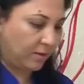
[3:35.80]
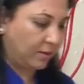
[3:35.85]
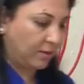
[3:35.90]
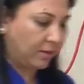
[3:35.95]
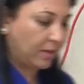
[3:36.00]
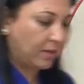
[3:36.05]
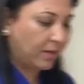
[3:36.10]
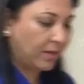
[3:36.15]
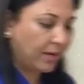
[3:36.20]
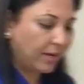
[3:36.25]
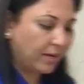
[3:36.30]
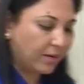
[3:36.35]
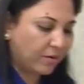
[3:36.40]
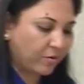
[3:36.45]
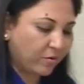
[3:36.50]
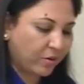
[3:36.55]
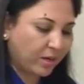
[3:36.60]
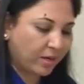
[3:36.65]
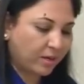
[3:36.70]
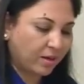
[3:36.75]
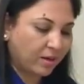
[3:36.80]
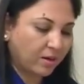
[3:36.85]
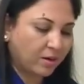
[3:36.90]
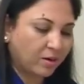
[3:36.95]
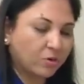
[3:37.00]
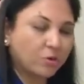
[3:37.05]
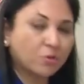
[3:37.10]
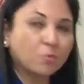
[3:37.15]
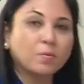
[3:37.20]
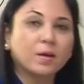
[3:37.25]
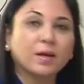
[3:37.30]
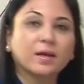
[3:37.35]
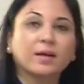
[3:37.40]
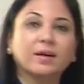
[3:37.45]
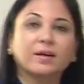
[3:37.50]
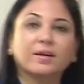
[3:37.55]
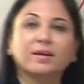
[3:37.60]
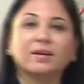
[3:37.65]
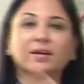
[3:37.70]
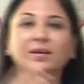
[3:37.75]
the key trick here to make
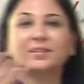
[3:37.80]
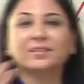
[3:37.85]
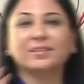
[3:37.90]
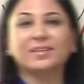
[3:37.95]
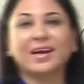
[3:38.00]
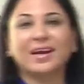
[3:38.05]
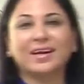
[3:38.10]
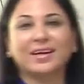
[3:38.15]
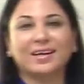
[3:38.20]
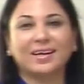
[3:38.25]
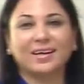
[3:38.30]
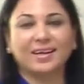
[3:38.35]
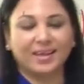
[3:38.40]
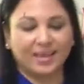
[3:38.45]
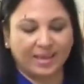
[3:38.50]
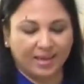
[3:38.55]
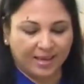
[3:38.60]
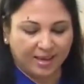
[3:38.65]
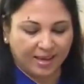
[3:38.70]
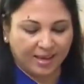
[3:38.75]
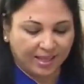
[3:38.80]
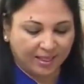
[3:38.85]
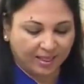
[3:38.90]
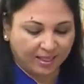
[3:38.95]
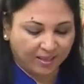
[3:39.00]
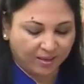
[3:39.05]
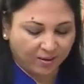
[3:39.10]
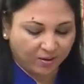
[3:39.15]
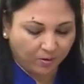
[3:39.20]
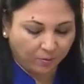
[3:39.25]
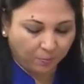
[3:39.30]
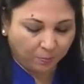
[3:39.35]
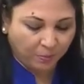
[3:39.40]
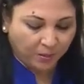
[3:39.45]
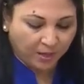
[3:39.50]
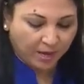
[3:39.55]
it slightly healthier